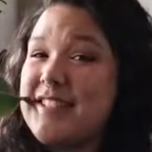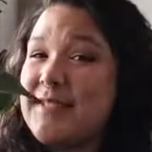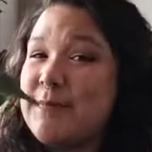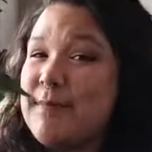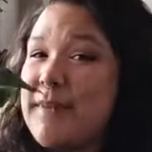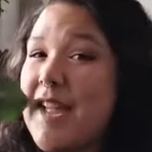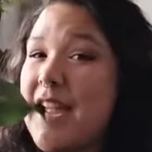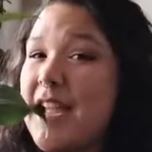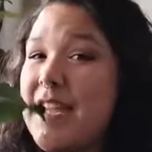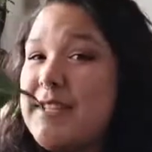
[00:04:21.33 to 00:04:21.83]

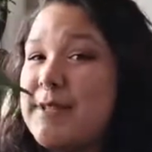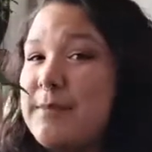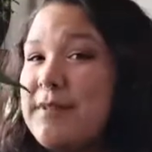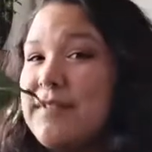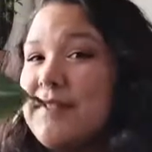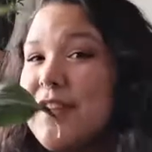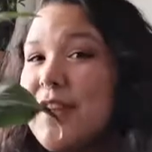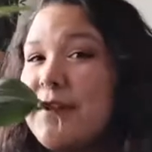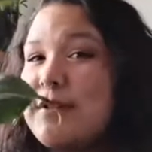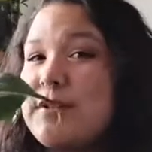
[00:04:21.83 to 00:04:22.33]
my
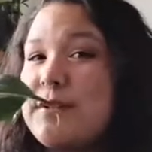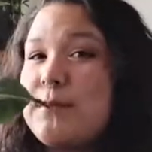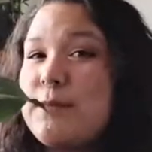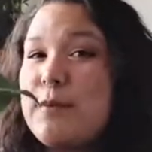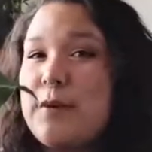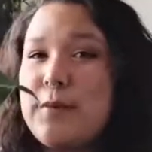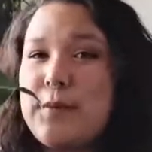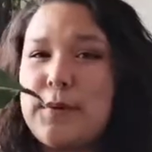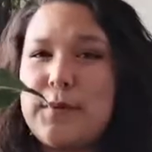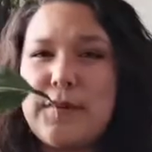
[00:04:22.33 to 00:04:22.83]
husband found him
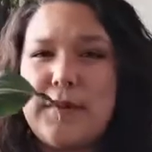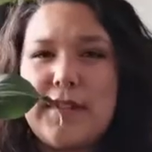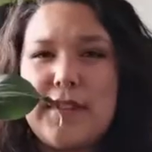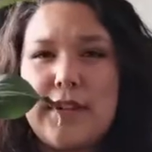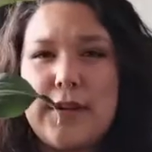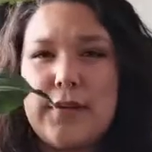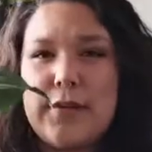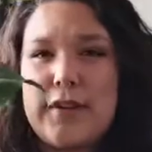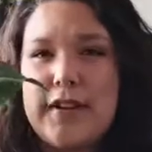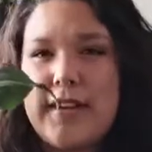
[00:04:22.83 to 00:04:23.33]
when we were in
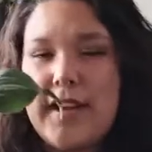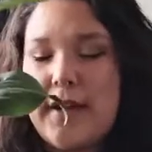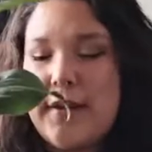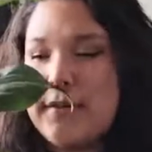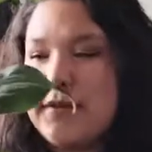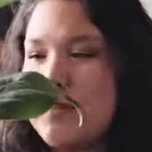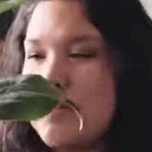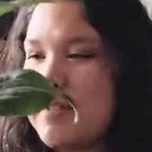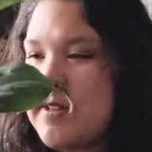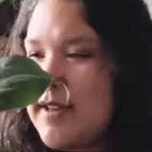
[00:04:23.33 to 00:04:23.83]
the
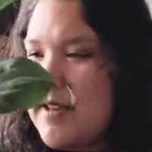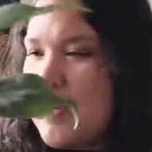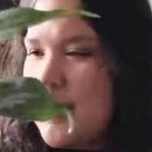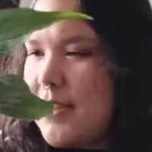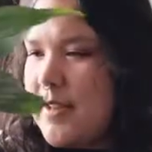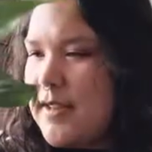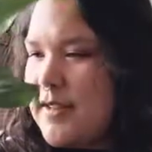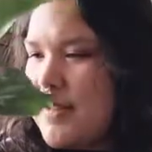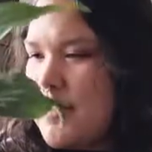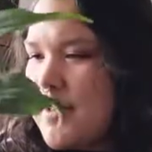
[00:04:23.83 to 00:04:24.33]
greenhouse,
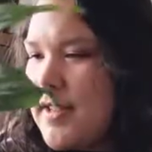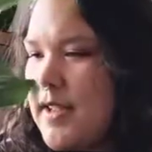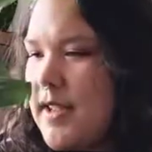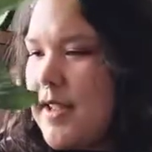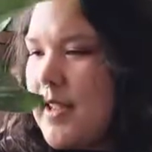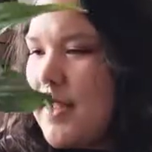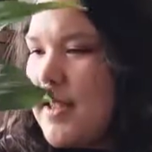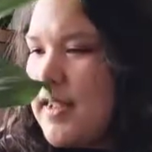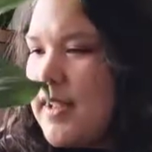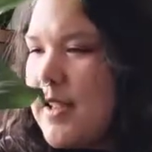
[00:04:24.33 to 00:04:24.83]
and
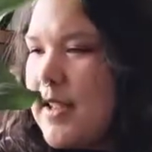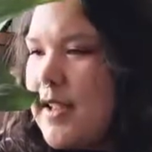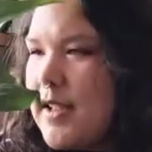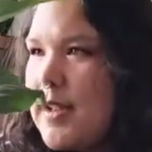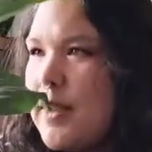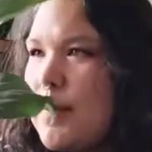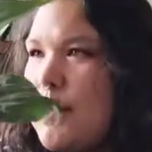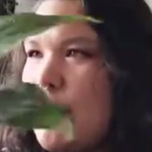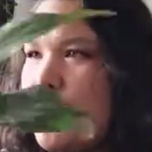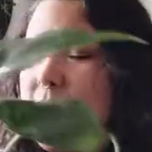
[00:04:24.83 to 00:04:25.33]

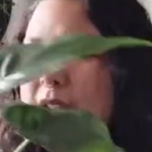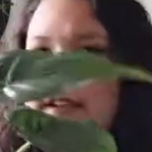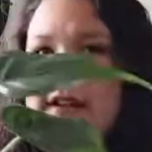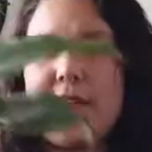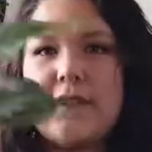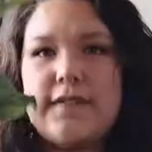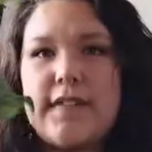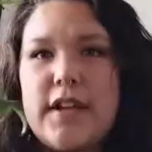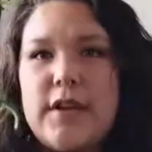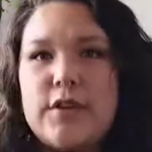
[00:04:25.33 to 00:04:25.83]

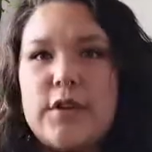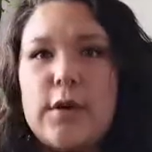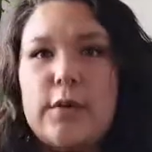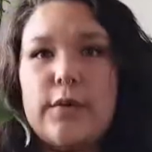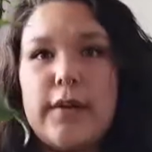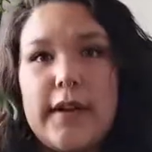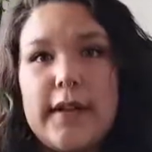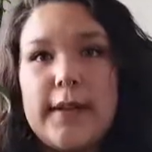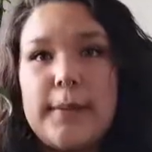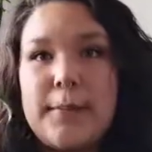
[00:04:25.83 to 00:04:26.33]
we found a
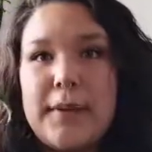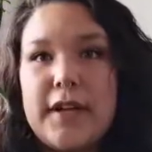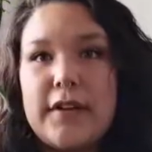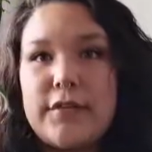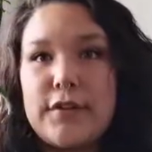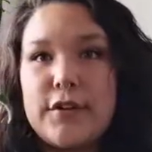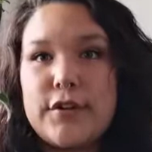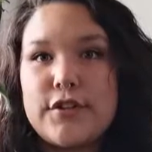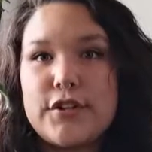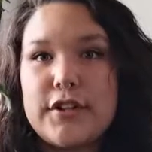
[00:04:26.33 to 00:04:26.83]
really big
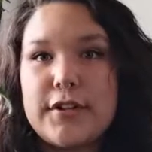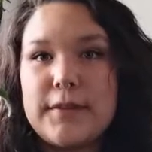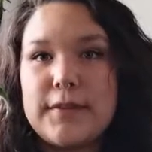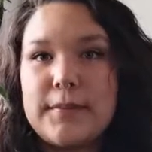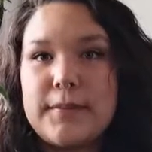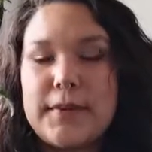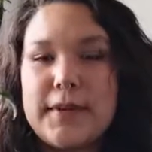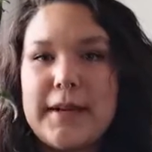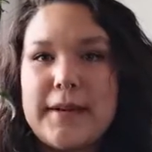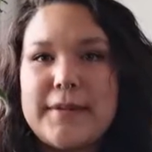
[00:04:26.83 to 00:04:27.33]
version,
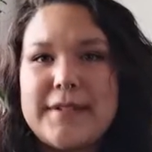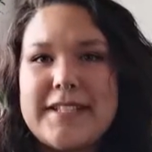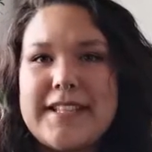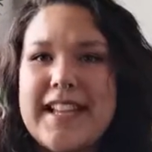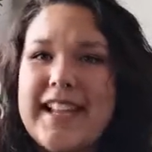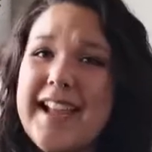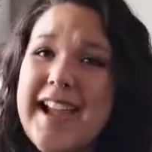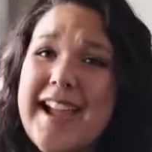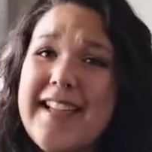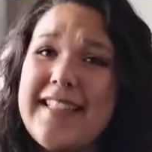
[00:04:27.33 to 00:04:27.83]
but I was
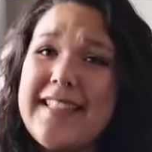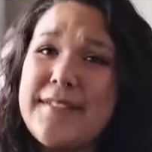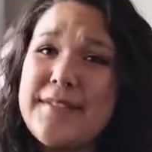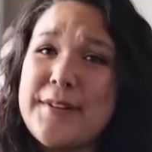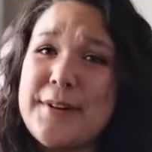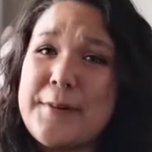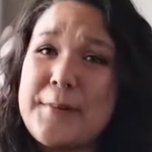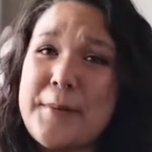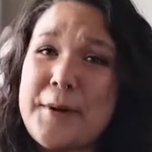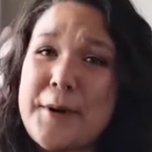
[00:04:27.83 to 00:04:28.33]
like, I live
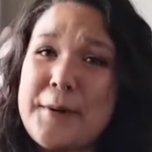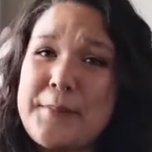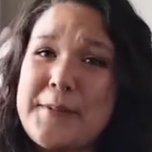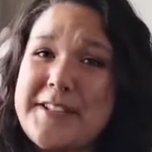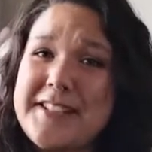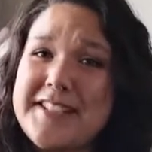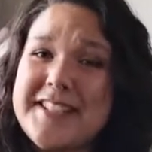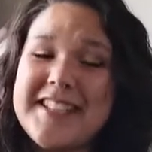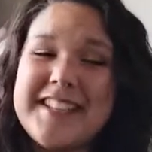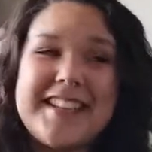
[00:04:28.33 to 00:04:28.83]
in an
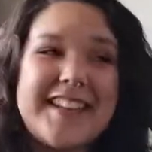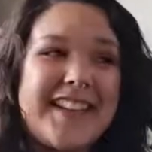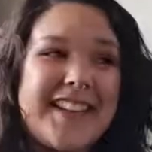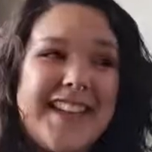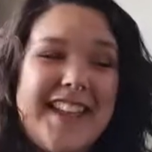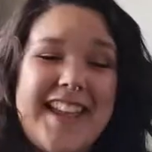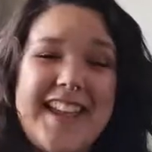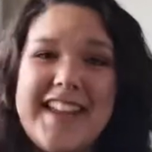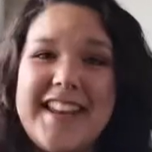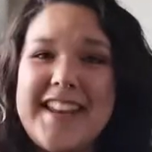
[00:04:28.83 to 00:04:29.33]
apartment
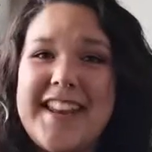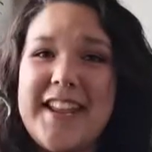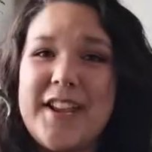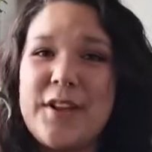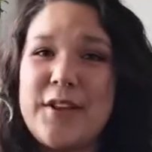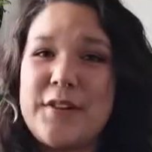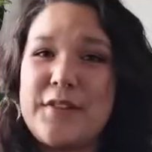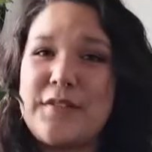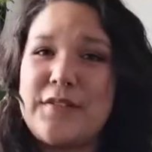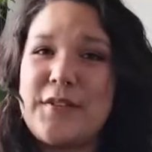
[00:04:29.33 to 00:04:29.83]
and I
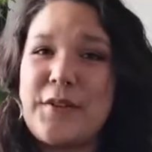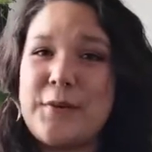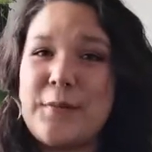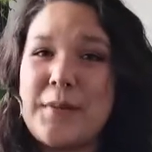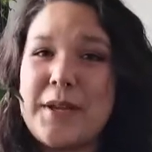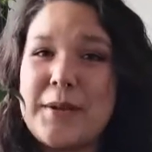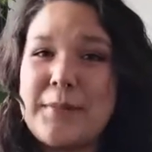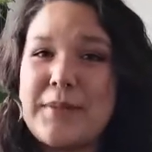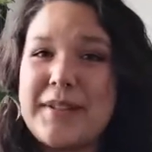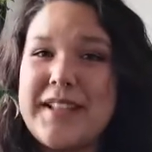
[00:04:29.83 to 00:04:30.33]
got a few
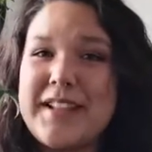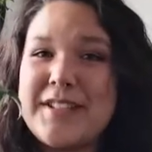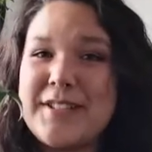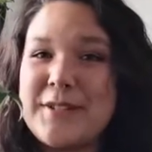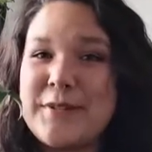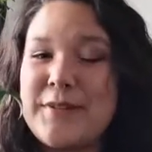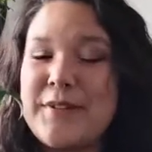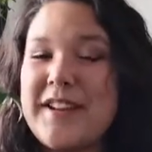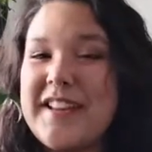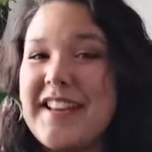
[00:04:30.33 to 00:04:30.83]
big plants
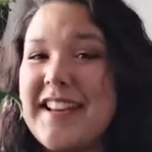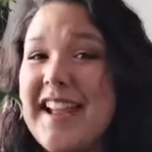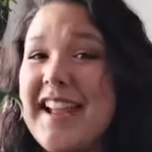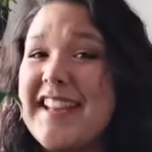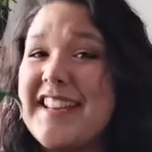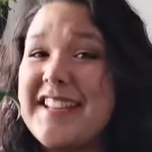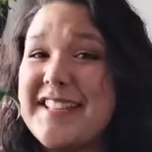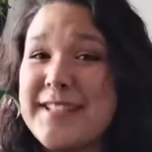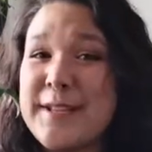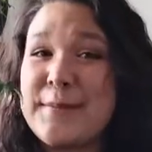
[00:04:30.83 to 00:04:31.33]
already. I
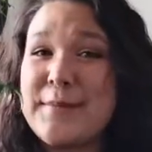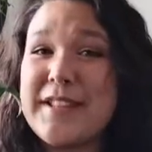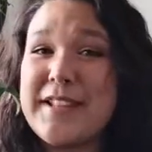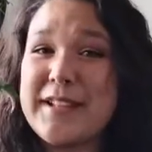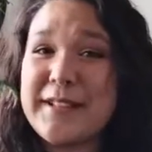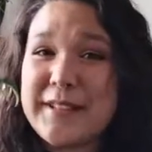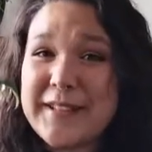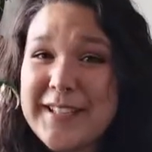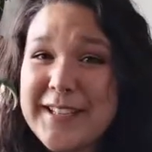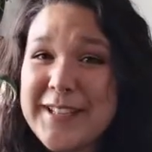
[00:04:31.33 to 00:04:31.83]
need something
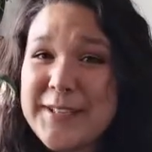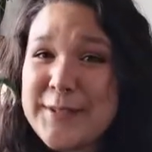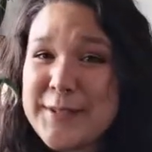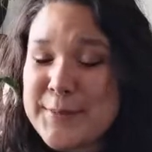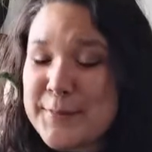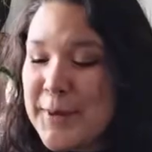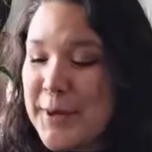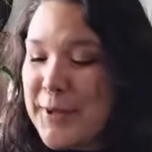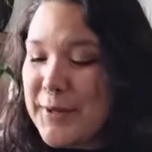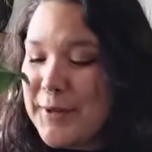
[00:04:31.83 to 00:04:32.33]
a little
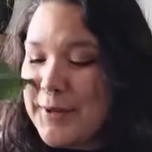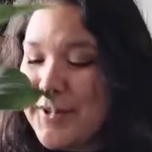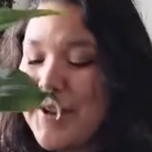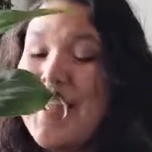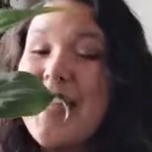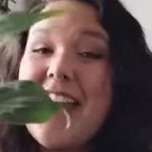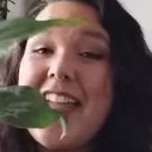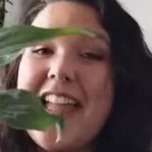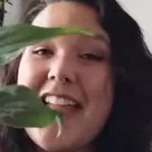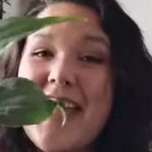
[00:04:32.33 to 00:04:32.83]
smaller.
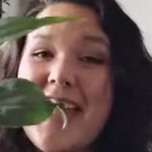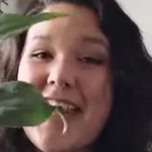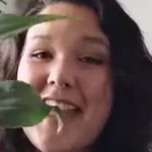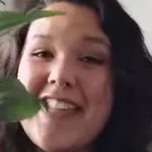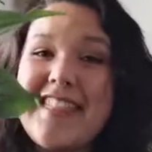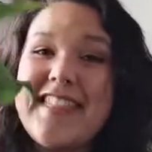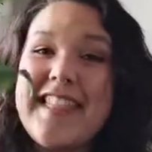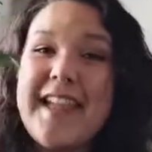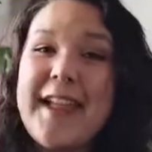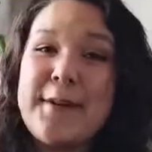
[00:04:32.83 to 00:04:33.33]

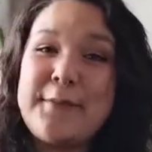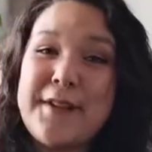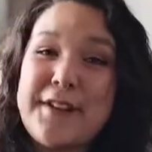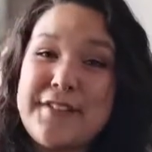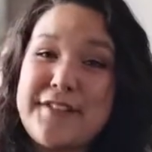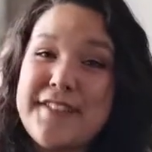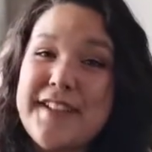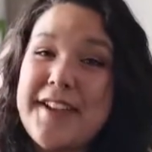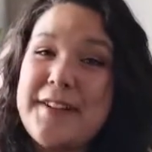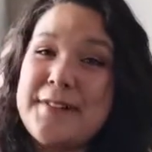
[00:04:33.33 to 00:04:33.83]
And then we
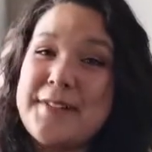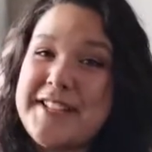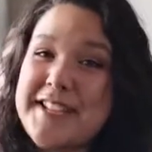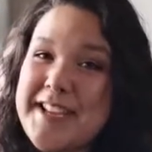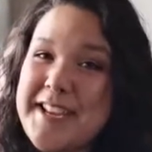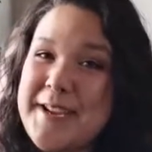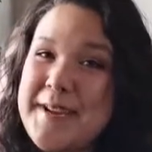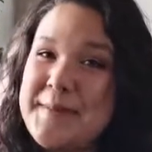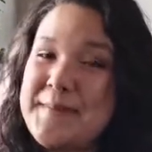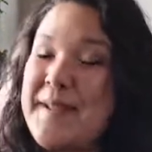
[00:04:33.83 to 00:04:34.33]
found
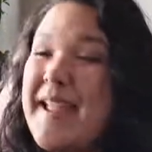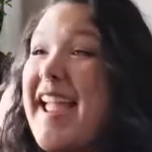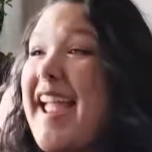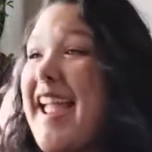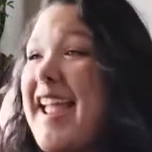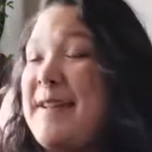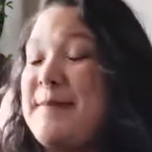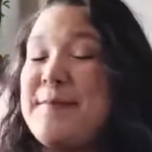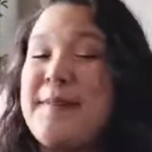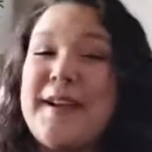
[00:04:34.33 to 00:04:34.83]
him,
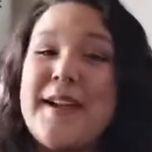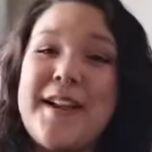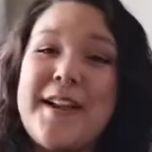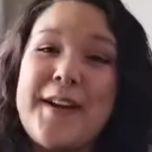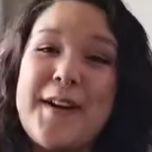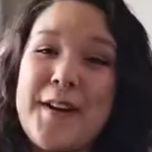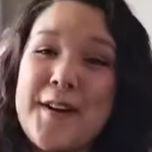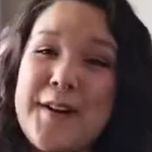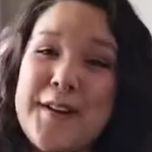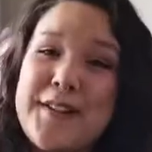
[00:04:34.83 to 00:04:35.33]
and my
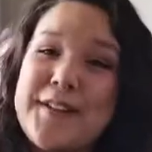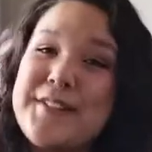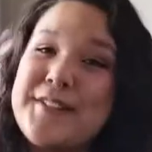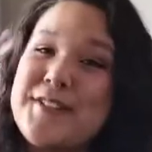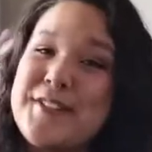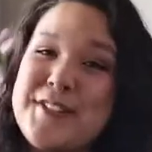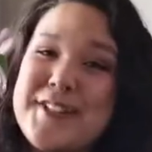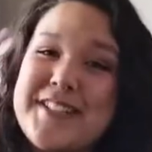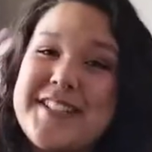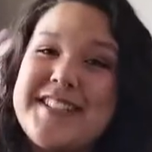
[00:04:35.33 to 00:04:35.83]
heart
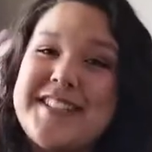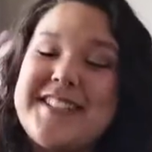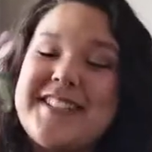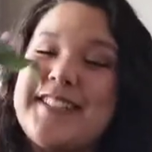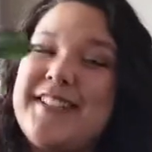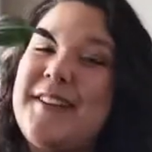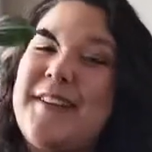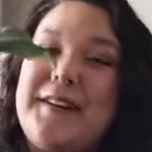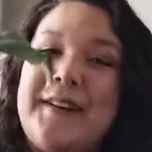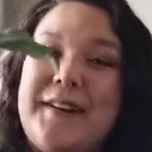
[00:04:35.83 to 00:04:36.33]
just,
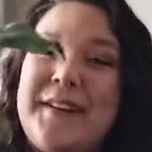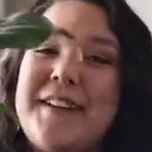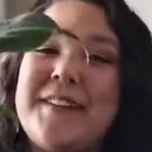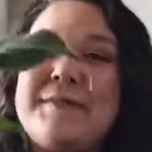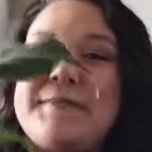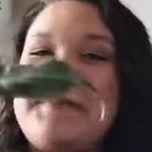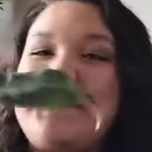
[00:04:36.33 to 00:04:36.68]
oh,